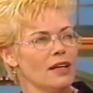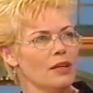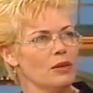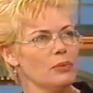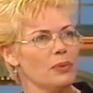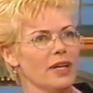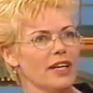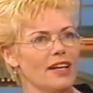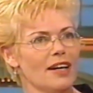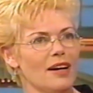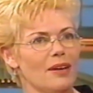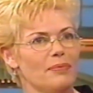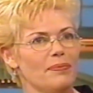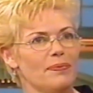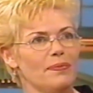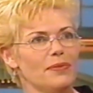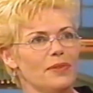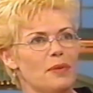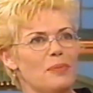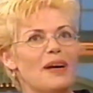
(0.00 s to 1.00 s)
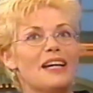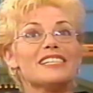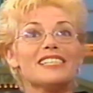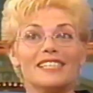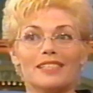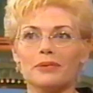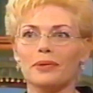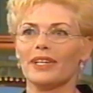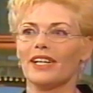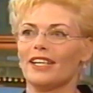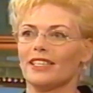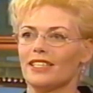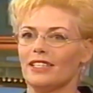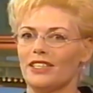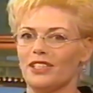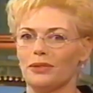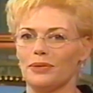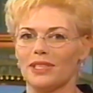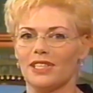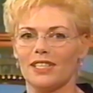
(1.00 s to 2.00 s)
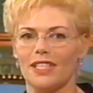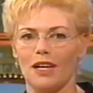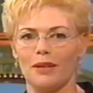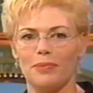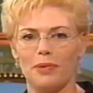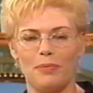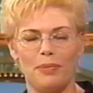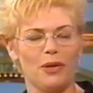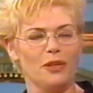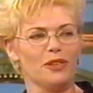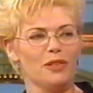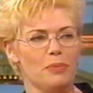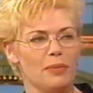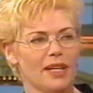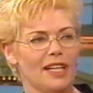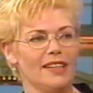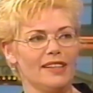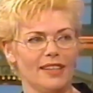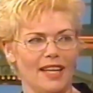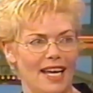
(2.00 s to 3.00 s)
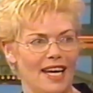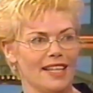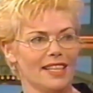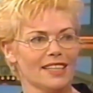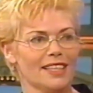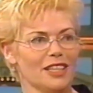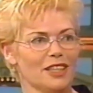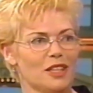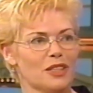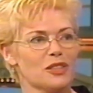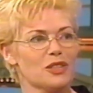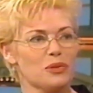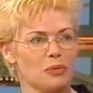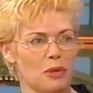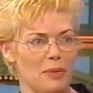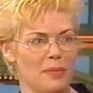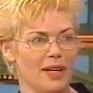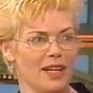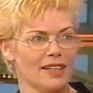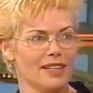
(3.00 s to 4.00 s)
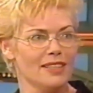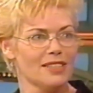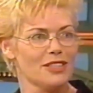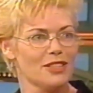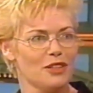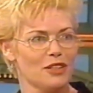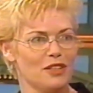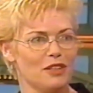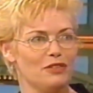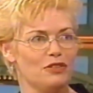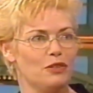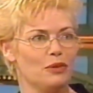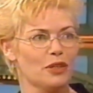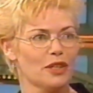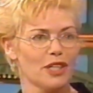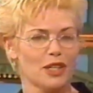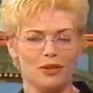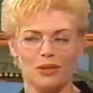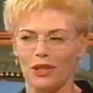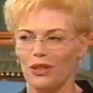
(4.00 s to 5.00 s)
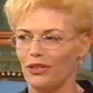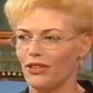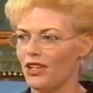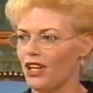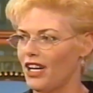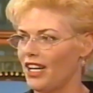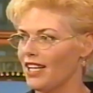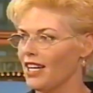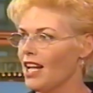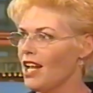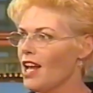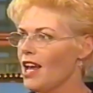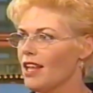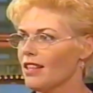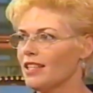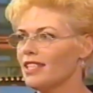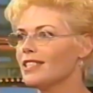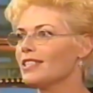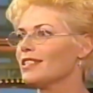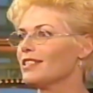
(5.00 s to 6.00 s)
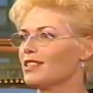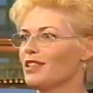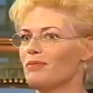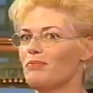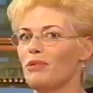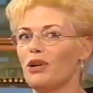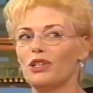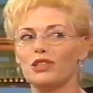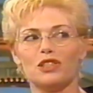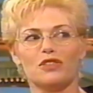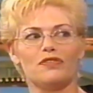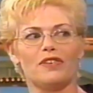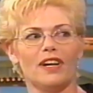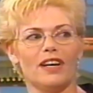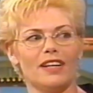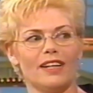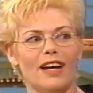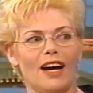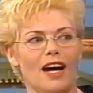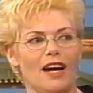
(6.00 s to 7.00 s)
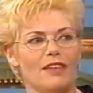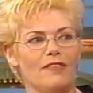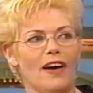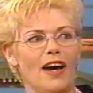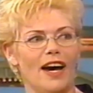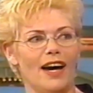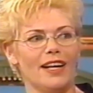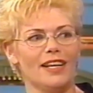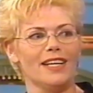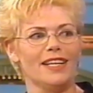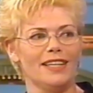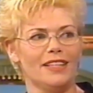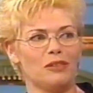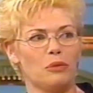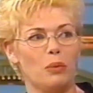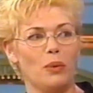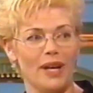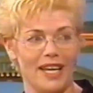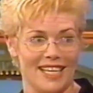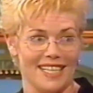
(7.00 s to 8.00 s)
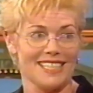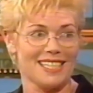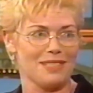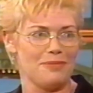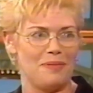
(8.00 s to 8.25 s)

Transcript: We, um, the best thing we got to do was stop the boat in the mid-Atlantic and go swimming. And so the four-year-old thought, this is the most fun I've had in weeks